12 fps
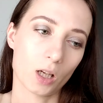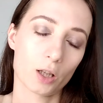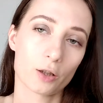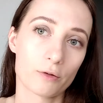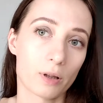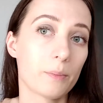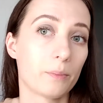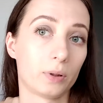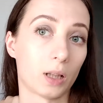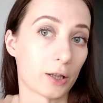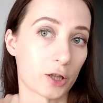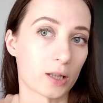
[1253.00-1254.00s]
cream
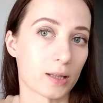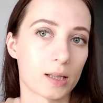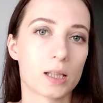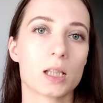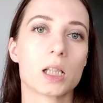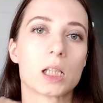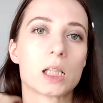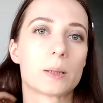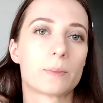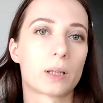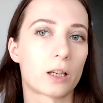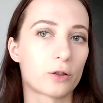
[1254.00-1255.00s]
blushes,
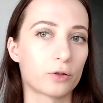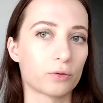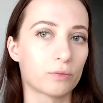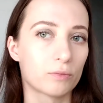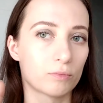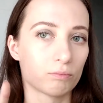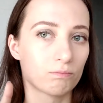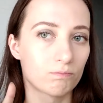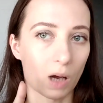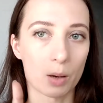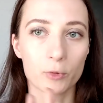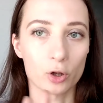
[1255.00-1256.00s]
but
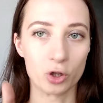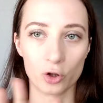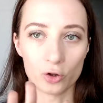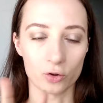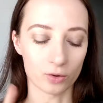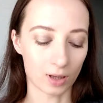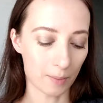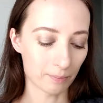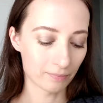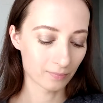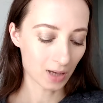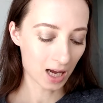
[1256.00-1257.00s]
I'm not used to
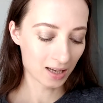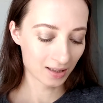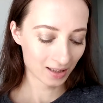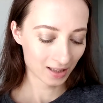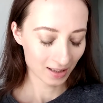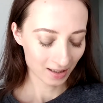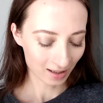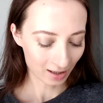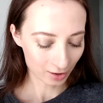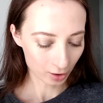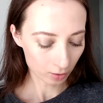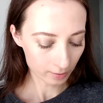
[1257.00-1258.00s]
them.
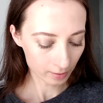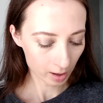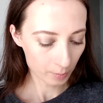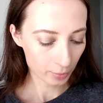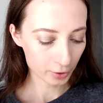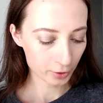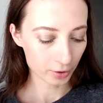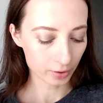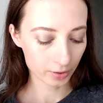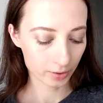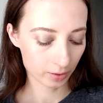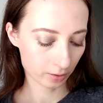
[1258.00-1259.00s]
And also I
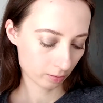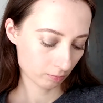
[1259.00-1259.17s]
purchased